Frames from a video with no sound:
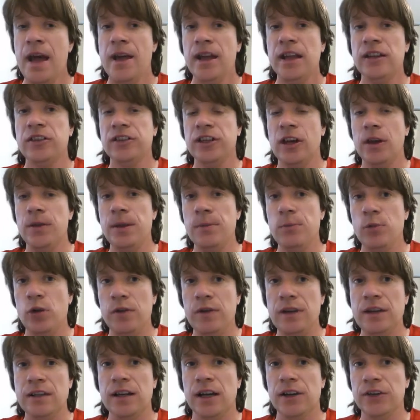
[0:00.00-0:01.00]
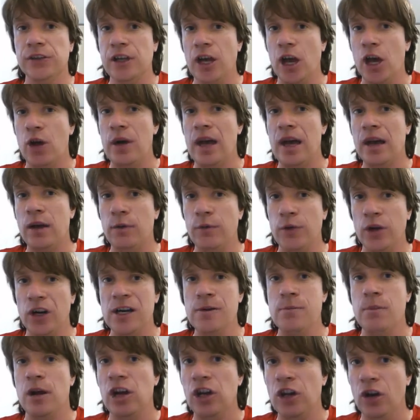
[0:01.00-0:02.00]
And so the movie does go at a
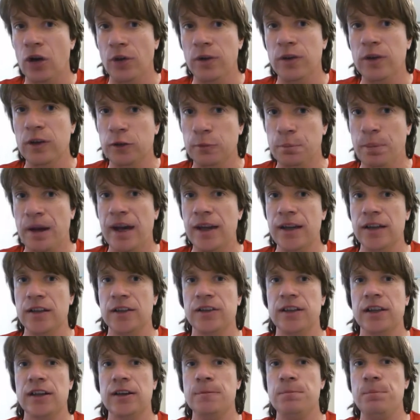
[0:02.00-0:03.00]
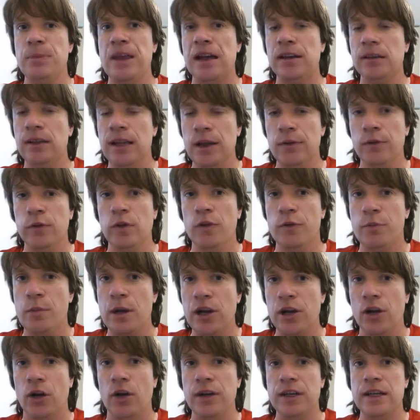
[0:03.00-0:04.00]
very monotonous pace. That level of
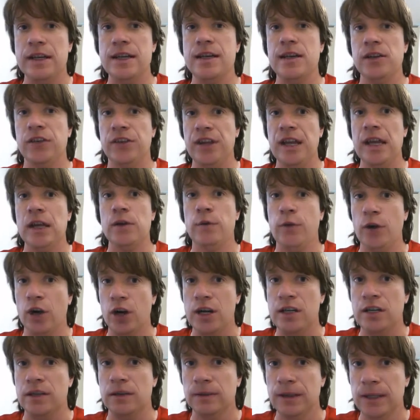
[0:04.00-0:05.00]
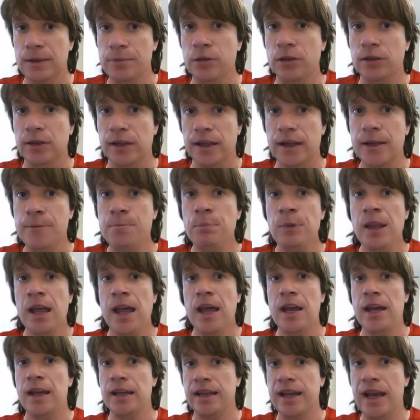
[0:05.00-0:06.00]
monotony is there very deliberately,
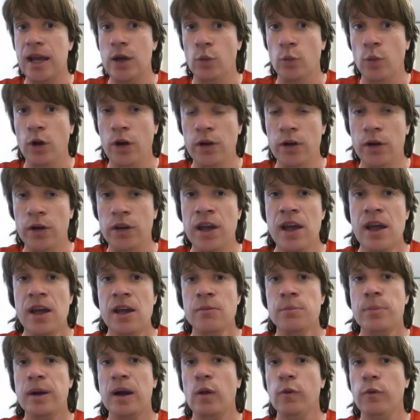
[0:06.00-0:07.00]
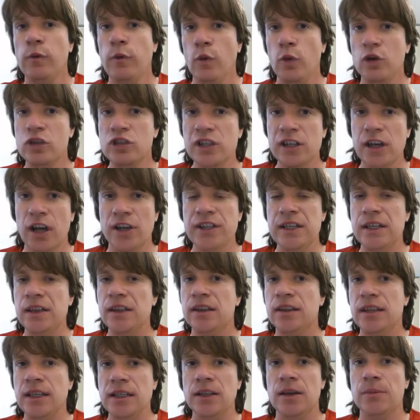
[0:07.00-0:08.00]
and it can work, but unfortunately I
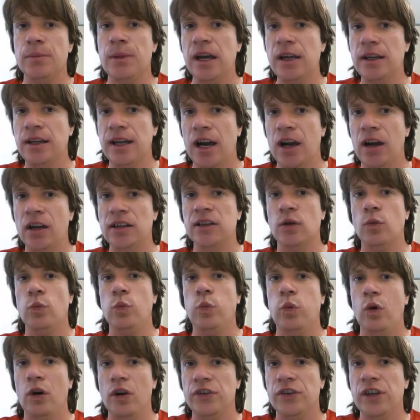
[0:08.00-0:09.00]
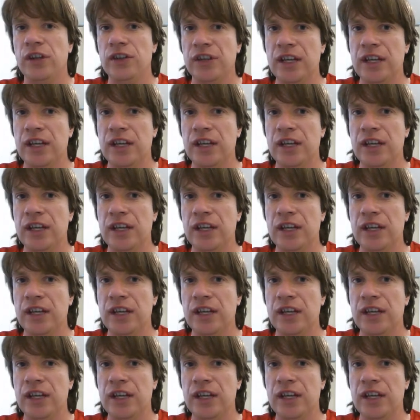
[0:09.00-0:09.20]
didn't think the main character was as